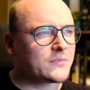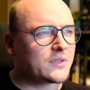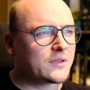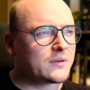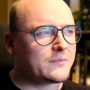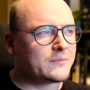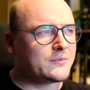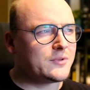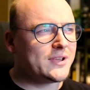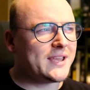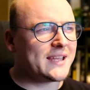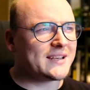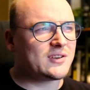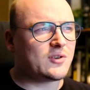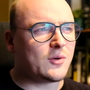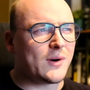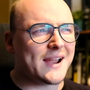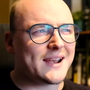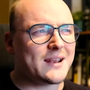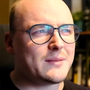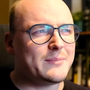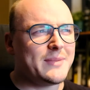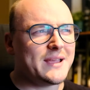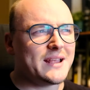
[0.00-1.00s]
You get
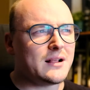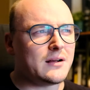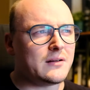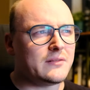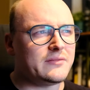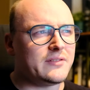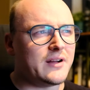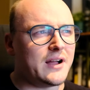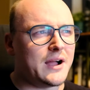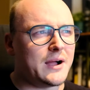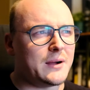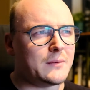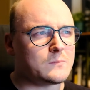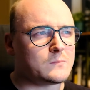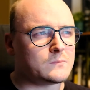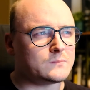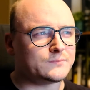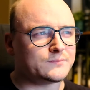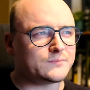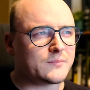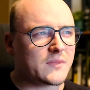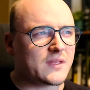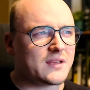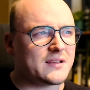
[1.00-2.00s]
quite a bit of
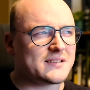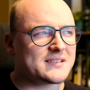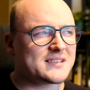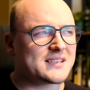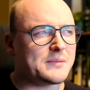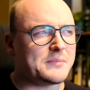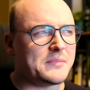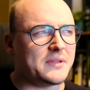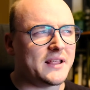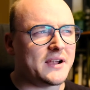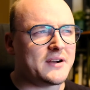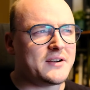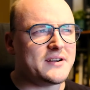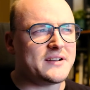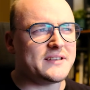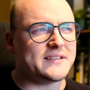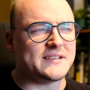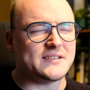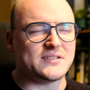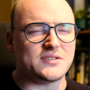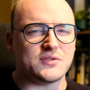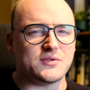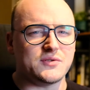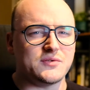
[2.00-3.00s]
similarity
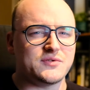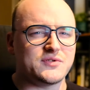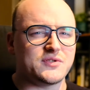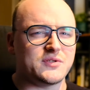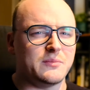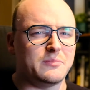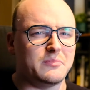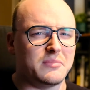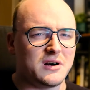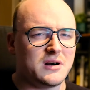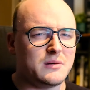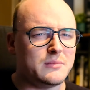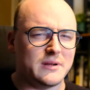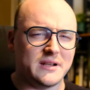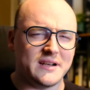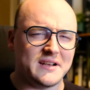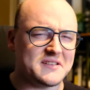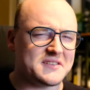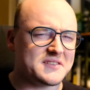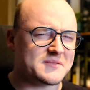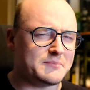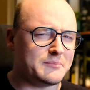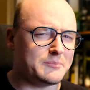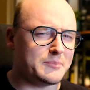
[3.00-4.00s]
to bourbon.
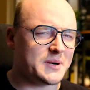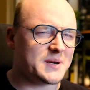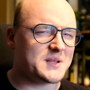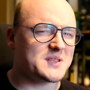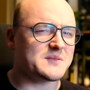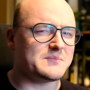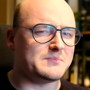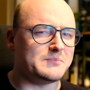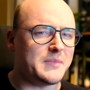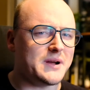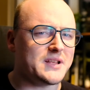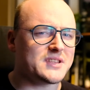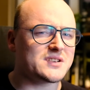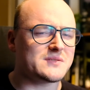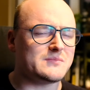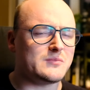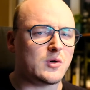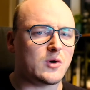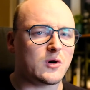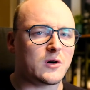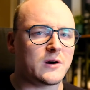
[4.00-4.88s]
But it's much more